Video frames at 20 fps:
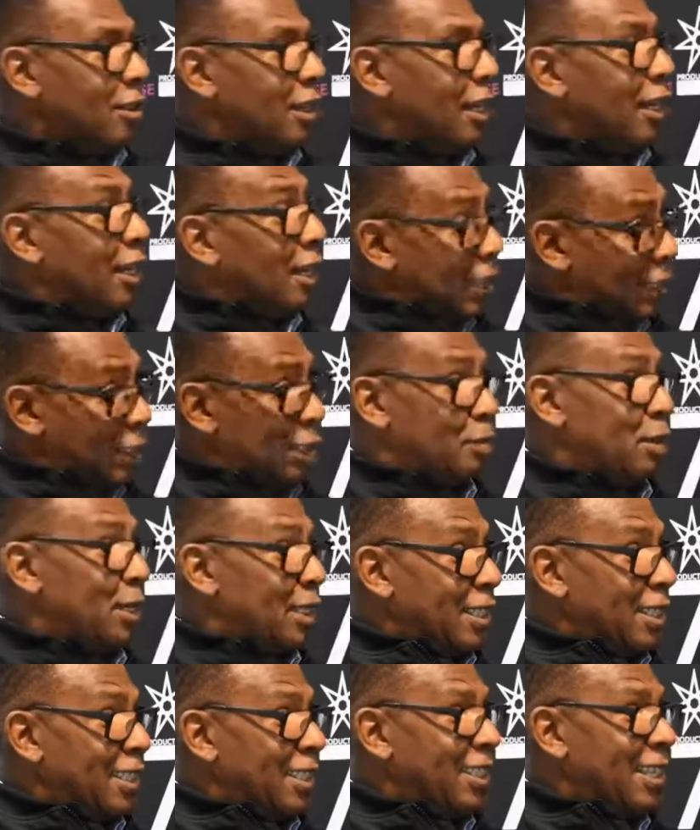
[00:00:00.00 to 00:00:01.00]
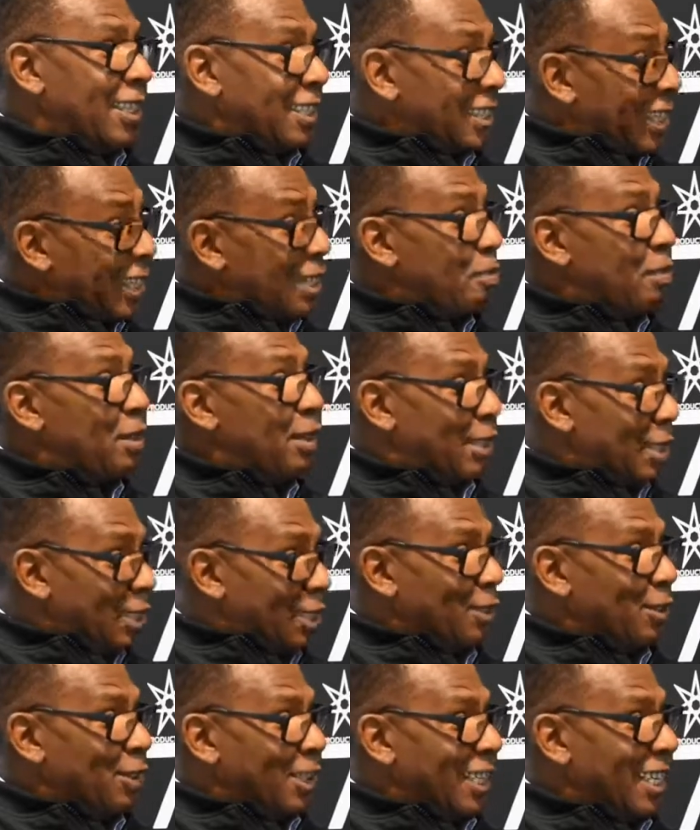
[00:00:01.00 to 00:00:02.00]
This is business. Let's get the
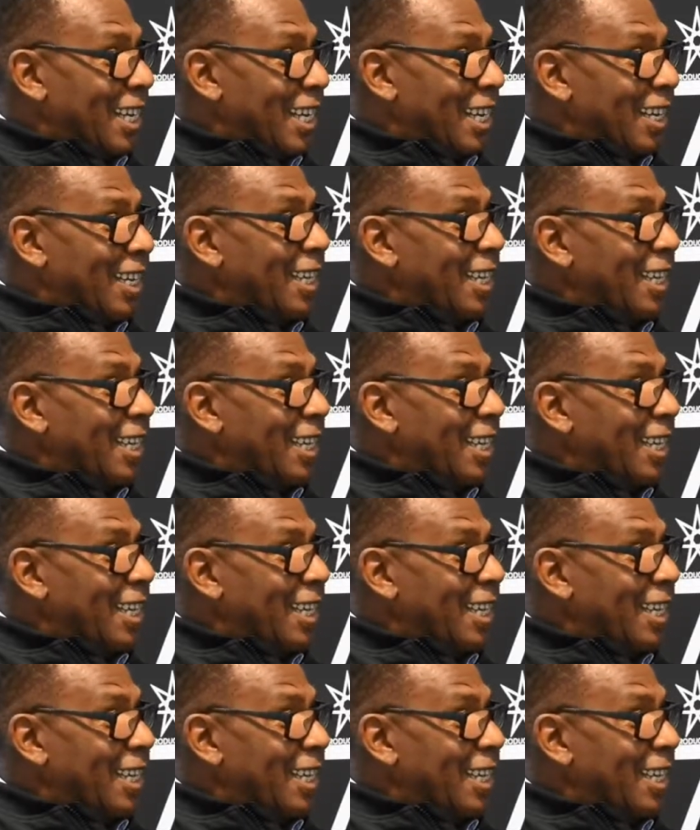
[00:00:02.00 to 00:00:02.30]
business sorted out.